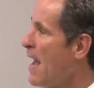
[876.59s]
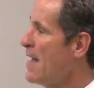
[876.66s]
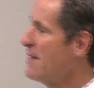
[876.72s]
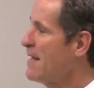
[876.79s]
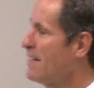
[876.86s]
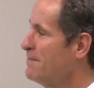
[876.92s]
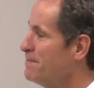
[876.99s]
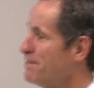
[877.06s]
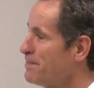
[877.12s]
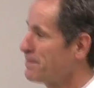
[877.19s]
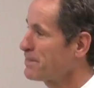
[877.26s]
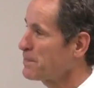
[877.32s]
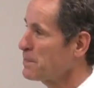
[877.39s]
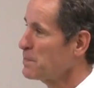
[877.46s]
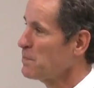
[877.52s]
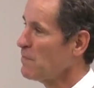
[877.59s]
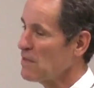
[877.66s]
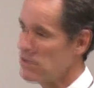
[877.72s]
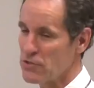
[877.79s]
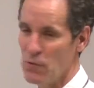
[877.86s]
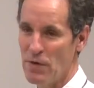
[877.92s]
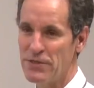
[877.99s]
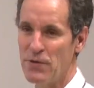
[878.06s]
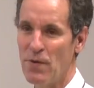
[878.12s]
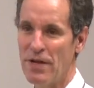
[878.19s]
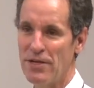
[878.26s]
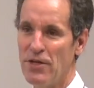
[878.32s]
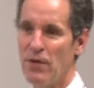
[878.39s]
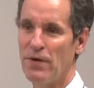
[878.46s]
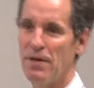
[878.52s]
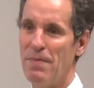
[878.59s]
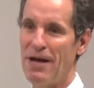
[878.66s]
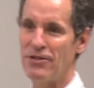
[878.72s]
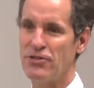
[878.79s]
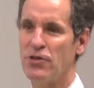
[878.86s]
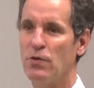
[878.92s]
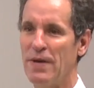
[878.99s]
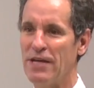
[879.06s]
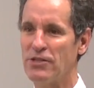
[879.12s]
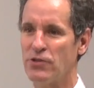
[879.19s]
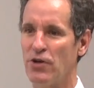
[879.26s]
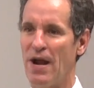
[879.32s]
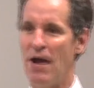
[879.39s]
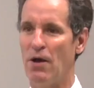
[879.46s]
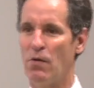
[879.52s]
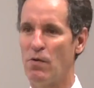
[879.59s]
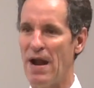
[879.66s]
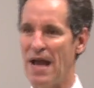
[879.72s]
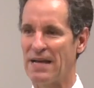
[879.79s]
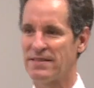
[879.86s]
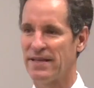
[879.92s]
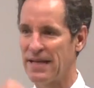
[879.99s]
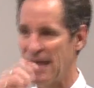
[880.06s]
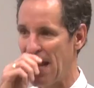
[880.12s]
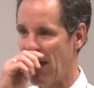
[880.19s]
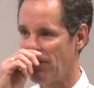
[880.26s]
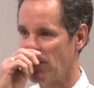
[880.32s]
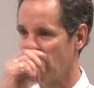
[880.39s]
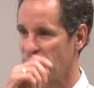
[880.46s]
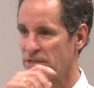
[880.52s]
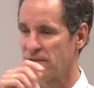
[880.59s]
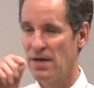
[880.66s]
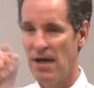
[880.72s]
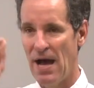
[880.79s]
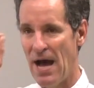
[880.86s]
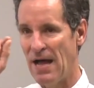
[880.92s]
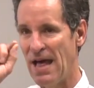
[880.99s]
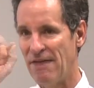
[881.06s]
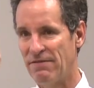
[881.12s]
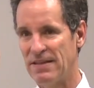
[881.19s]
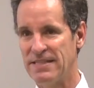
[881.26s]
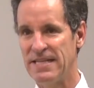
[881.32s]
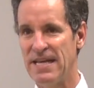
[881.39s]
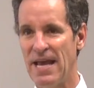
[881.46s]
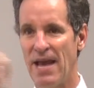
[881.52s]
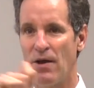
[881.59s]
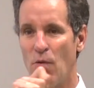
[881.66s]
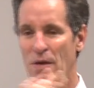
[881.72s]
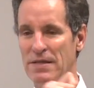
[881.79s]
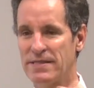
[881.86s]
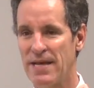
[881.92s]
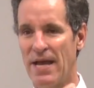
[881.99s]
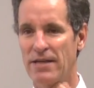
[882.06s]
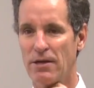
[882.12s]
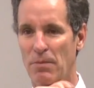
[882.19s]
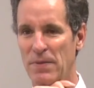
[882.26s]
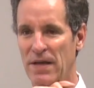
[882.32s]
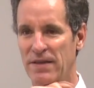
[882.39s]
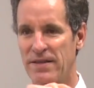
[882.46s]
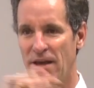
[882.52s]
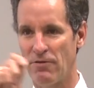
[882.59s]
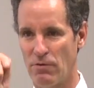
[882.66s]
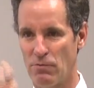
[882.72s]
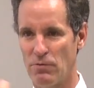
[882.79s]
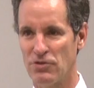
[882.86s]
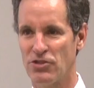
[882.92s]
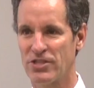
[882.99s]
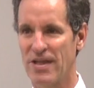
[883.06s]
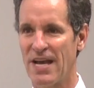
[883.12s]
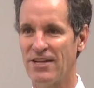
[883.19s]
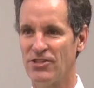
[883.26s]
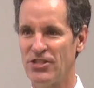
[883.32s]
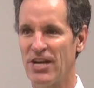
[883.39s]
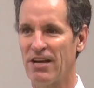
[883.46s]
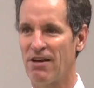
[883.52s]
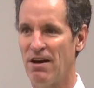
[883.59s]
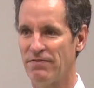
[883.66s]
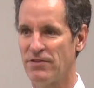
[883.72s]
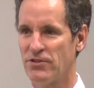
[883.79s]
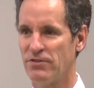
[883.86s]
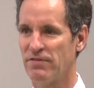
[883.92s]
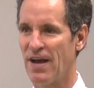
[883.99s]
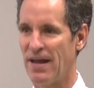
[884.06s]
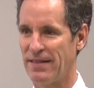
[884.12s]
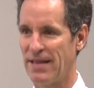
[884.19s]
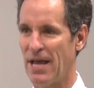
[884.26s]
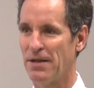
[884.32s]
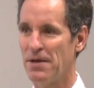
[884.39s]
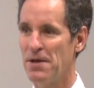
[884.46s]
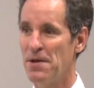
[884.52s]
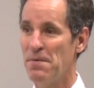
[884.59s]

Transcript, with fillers: And then, so what you want to do in about 2 weeks, we're actually going to have you I'll have TA at one side and I'll be at the other, and we'll just kind of check off that you've got that.